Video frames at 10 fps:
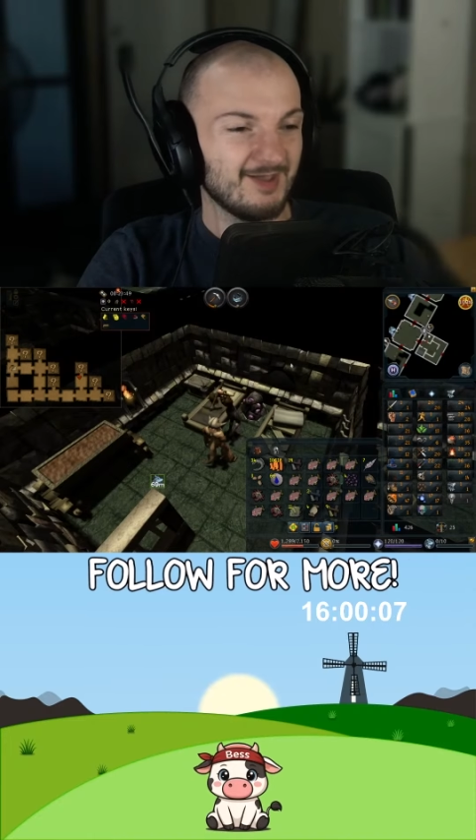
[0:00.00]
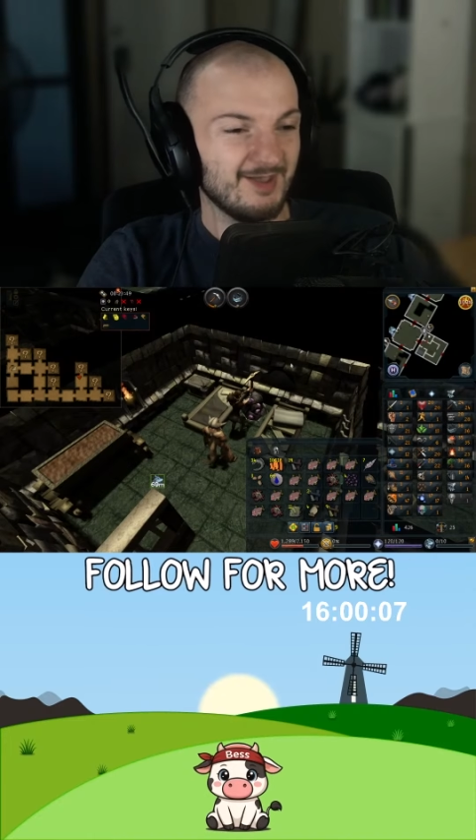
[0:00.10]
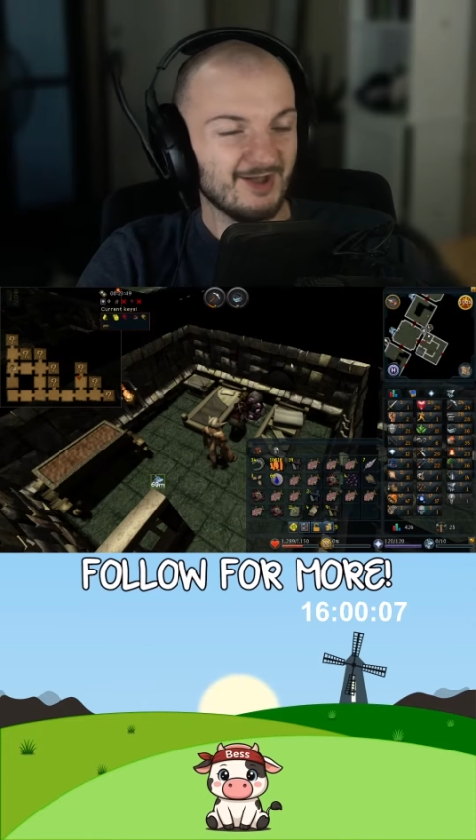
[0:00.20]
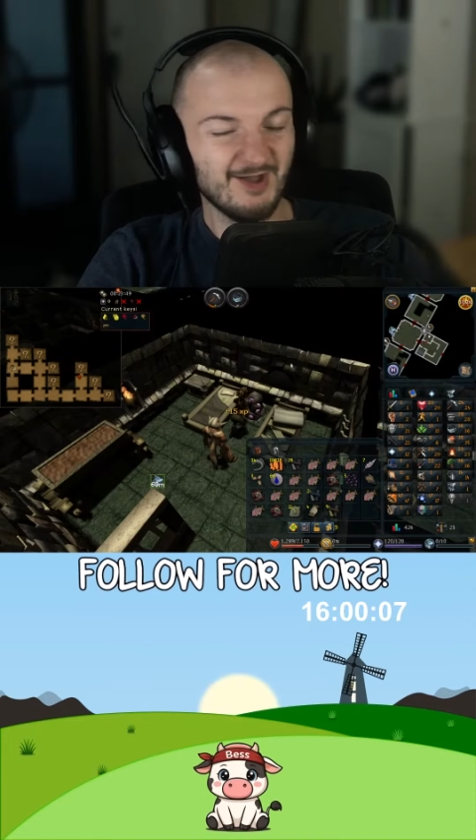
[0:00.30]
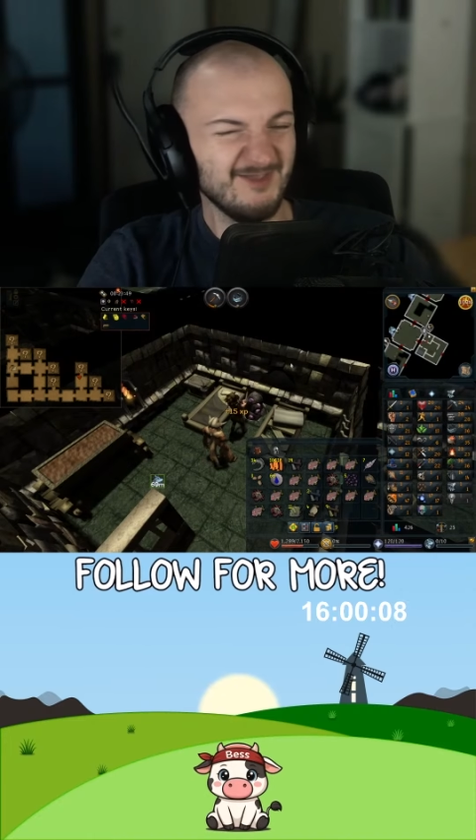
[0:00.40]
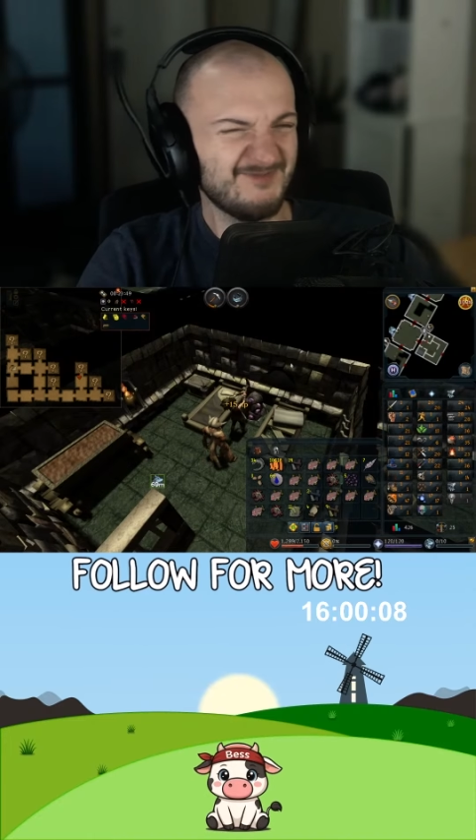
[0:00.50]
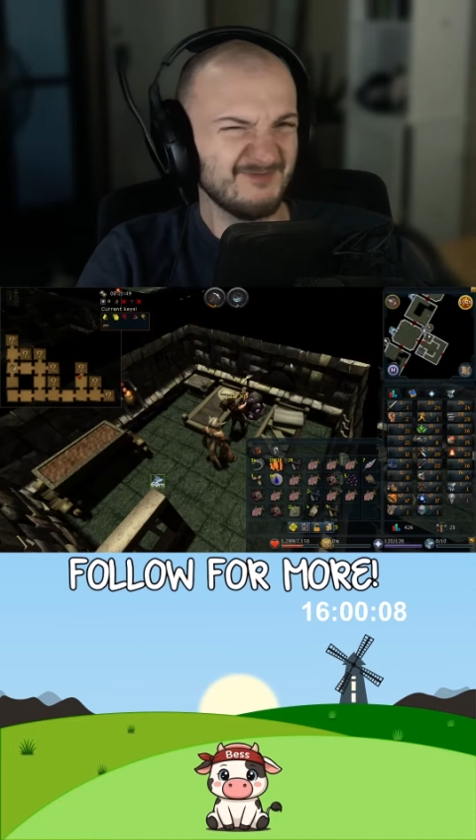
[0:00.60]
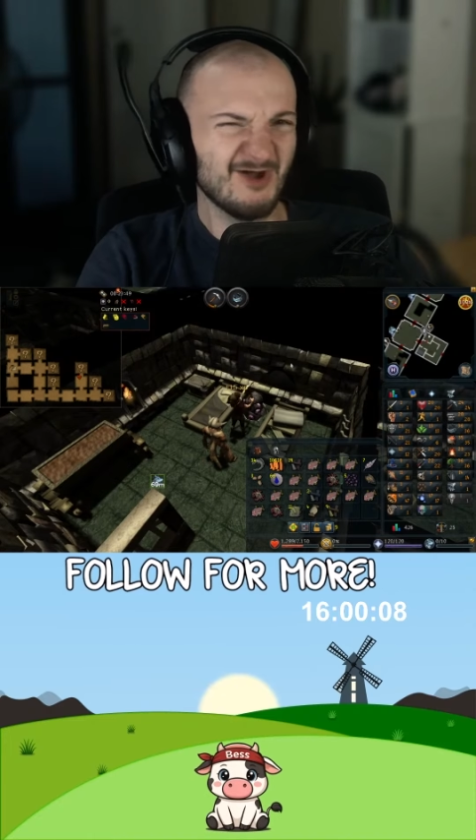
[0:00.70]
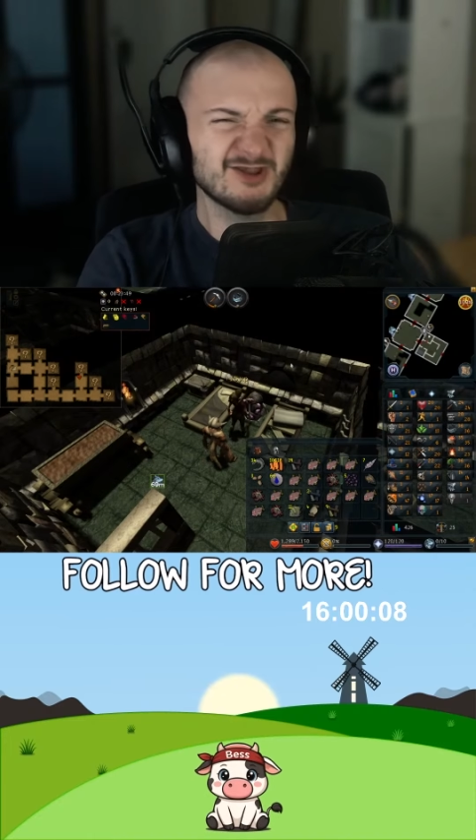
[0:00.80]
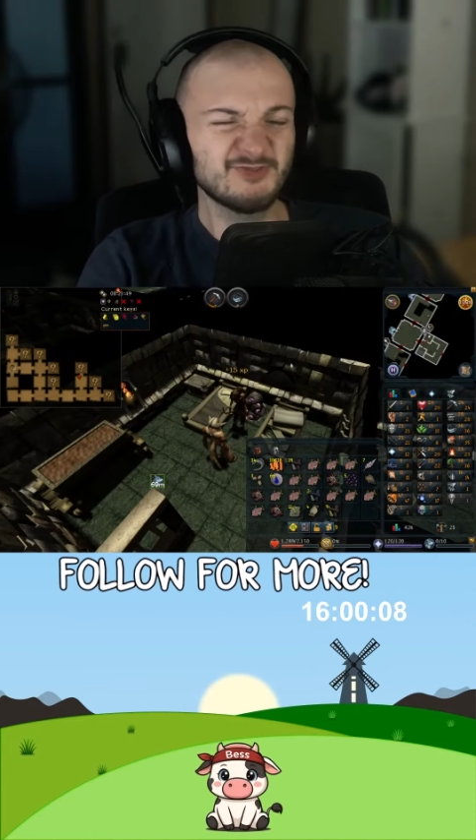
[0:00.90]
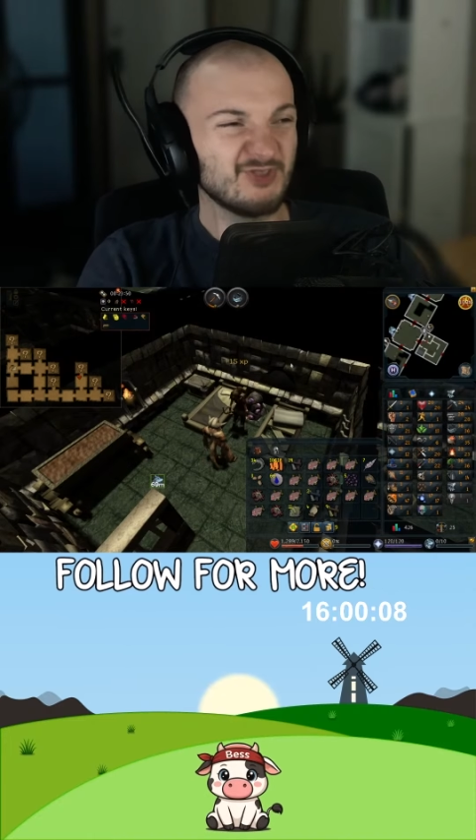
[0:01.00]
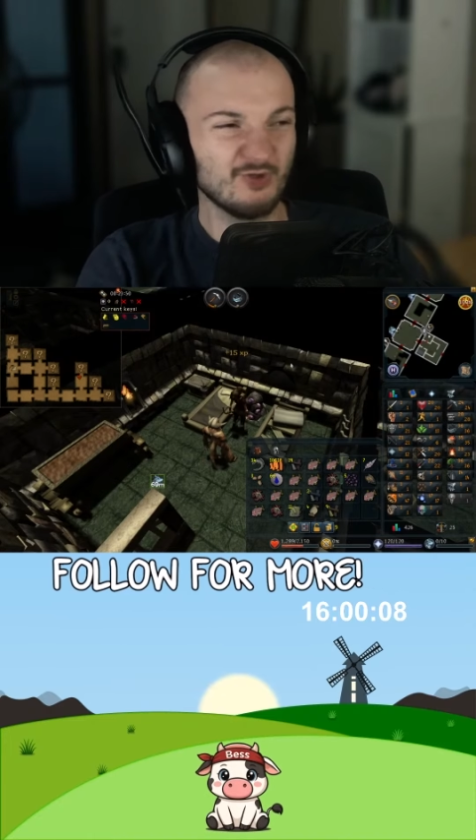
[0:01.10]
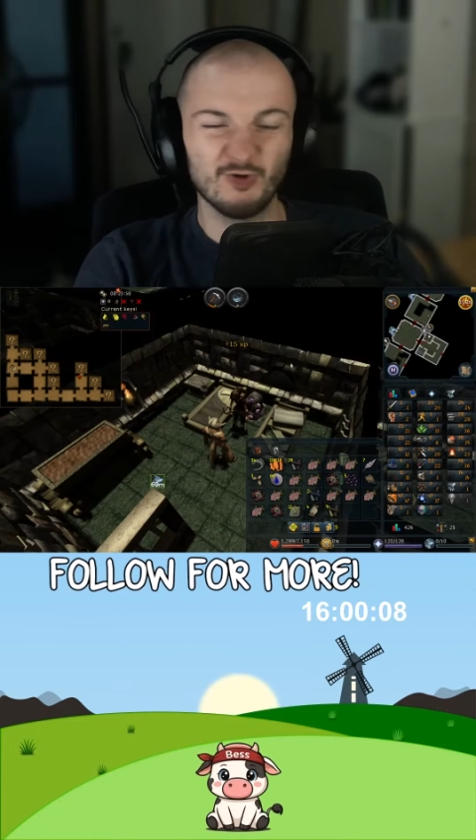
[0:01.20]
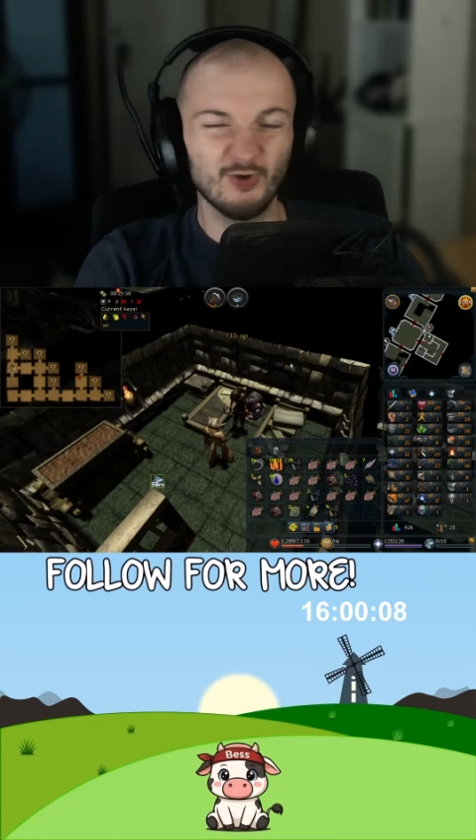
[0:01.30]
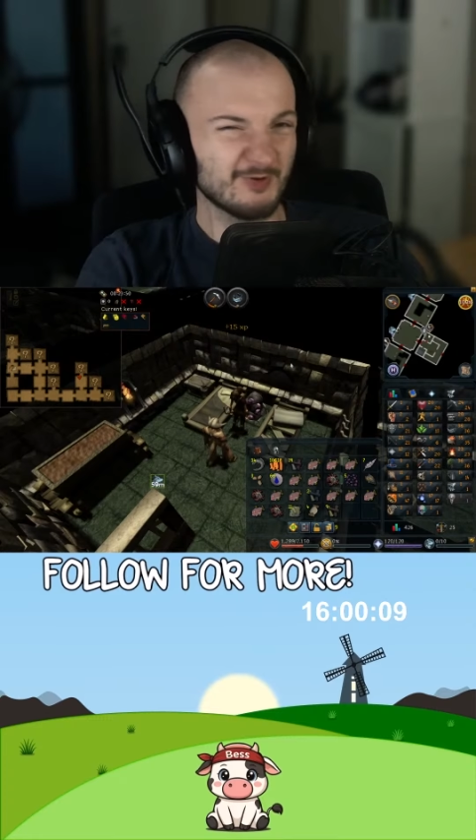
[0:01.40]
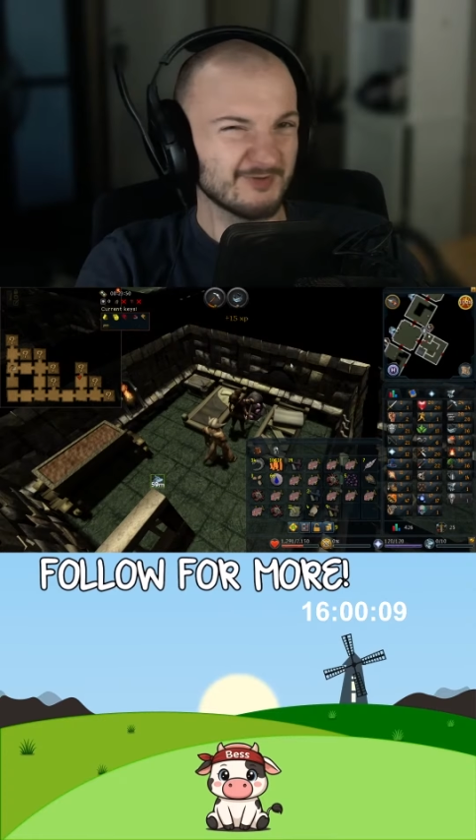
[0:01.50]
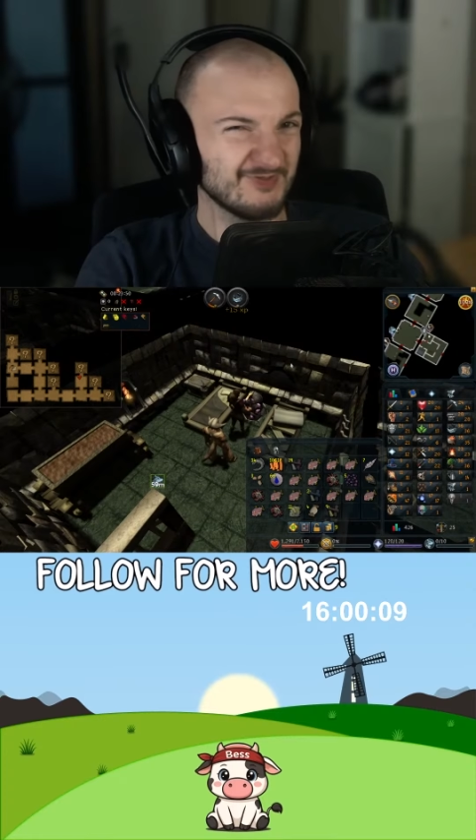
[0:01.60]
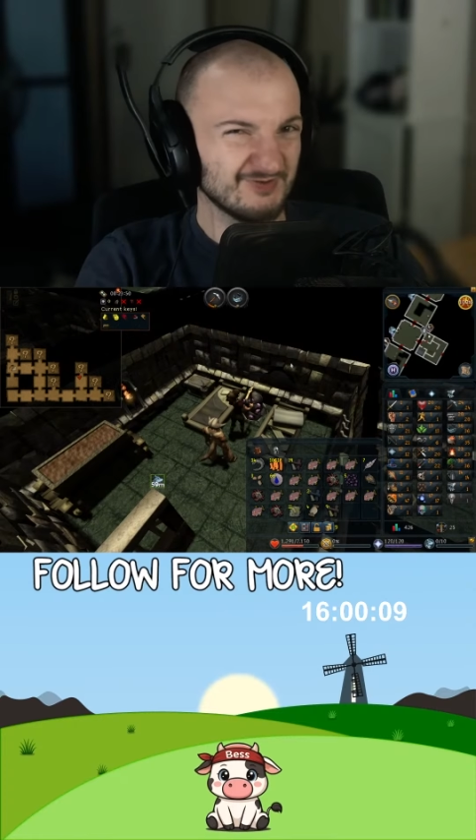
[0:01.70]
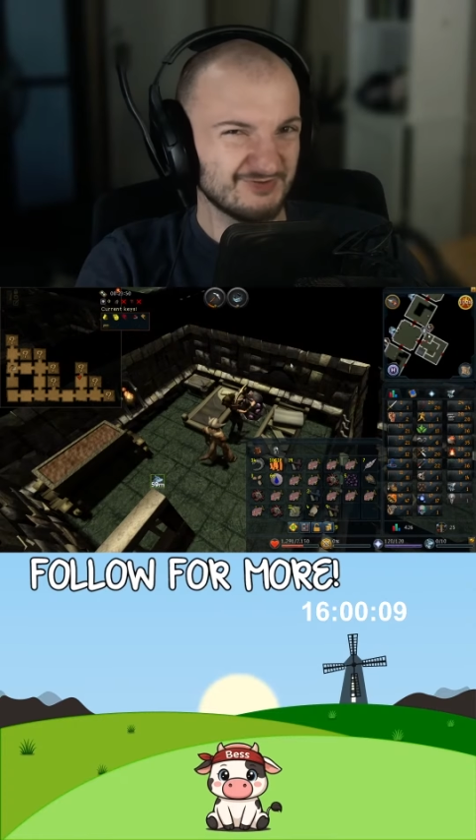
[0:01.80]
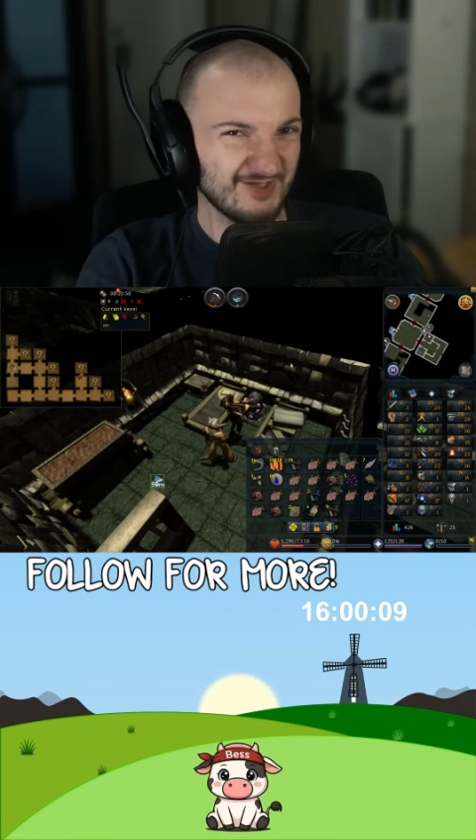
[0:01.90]
It's not a
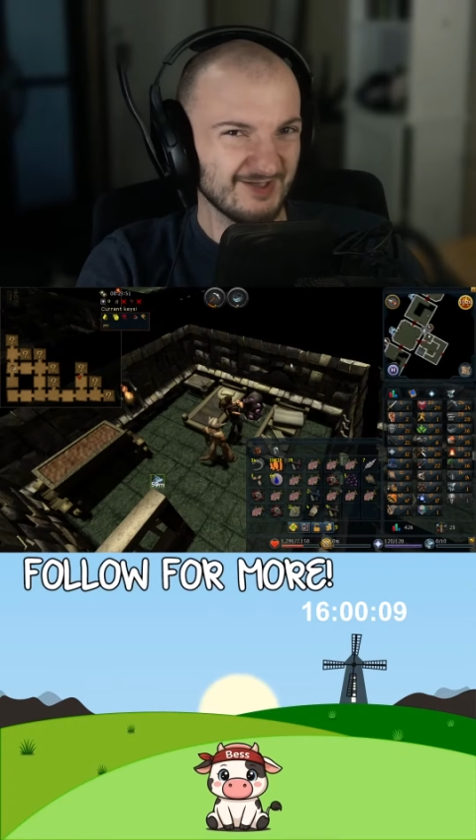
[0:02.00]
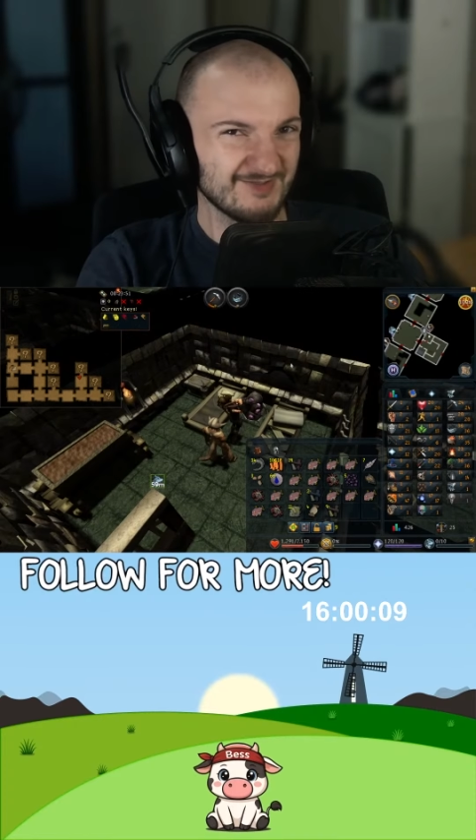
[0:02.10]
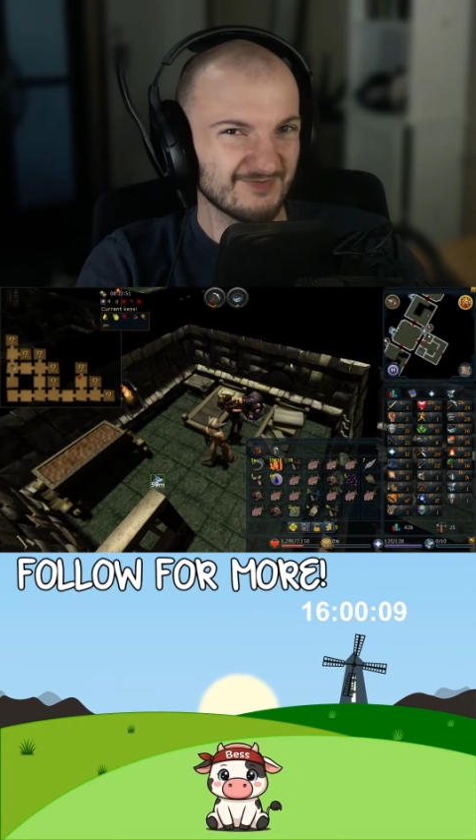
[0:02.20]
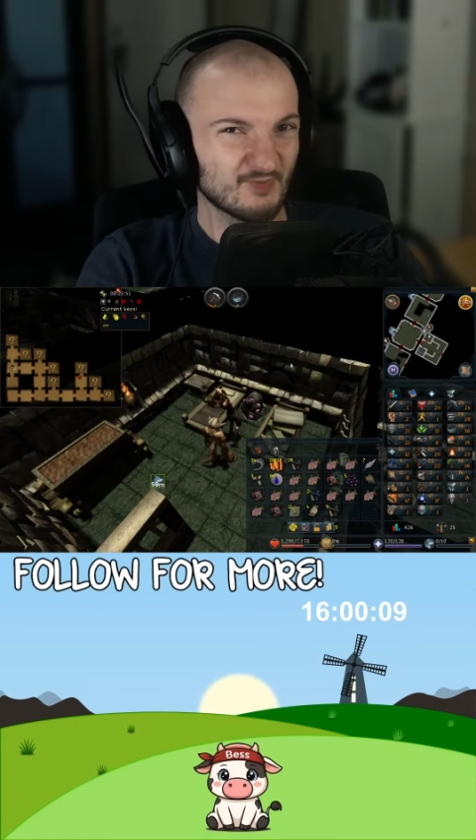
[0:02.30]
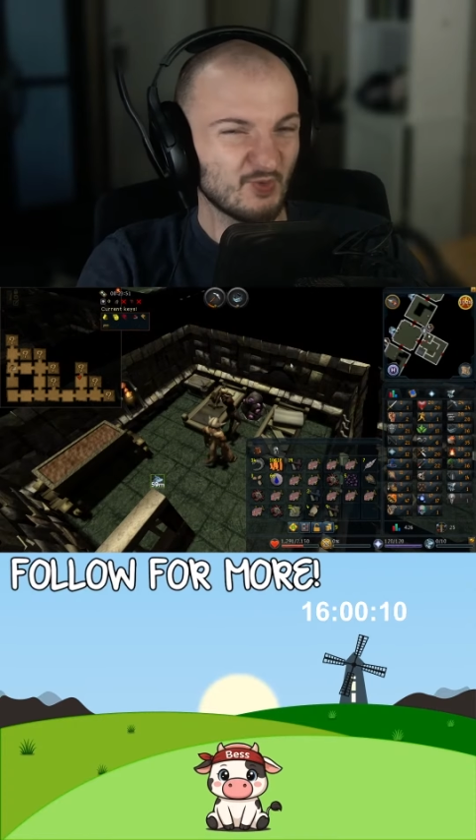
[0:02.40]
0% chance